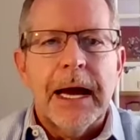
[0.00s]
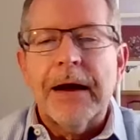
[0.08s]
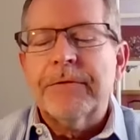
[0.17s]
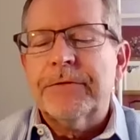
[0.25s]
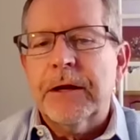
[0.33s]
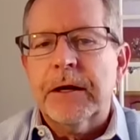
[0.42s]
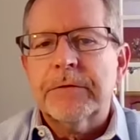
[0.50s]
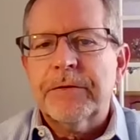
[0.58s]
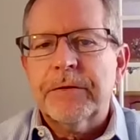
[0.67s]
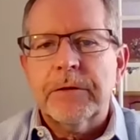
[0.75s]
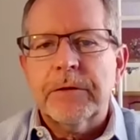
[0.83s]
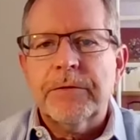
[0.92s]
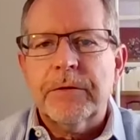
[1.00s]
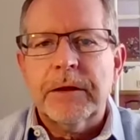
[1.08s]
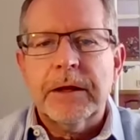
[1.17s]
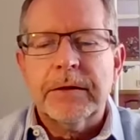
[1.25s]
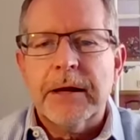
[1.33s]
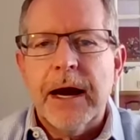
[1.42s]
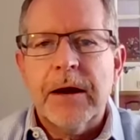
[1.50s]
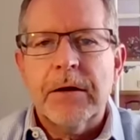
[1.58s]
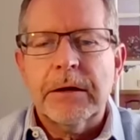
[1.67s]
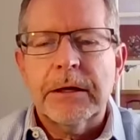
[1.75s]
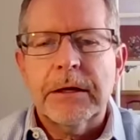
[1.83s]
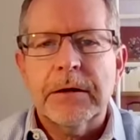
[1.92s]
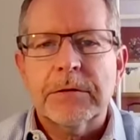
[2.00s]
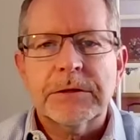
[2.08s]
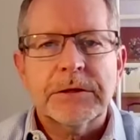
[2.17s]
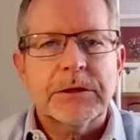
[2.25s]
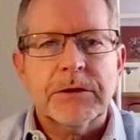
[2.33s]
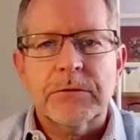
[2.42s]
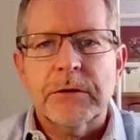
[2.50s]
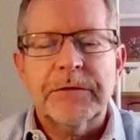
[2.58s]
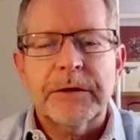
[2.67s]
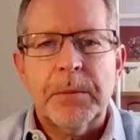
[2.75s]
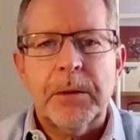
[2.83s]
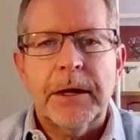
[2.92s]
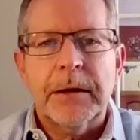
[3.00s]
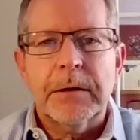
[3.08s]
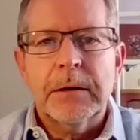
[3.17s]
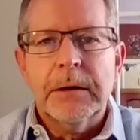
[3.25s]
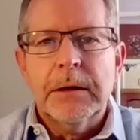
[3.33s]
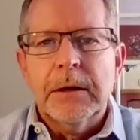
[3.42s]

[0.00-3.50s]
have done for the, for the entire year, such a terrific player.